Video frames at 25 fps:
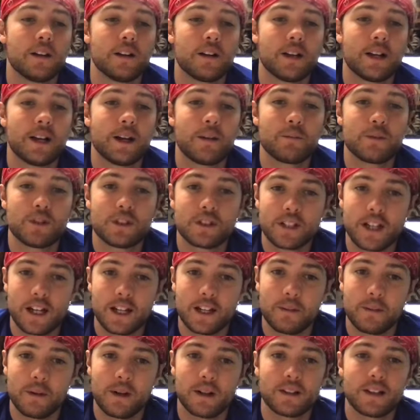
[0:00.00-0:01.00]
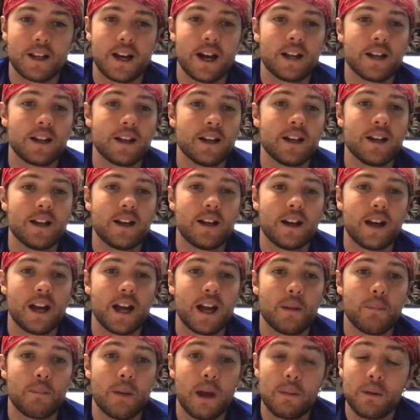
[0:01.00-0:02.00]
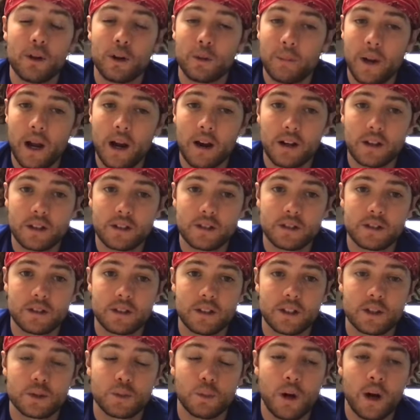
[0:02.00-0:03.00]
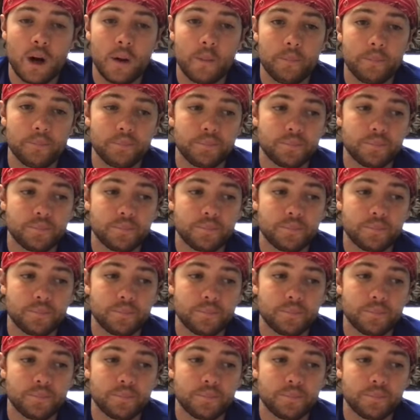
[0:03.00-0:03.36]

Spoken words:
I'm just kidding about that. And maybe your parents as well.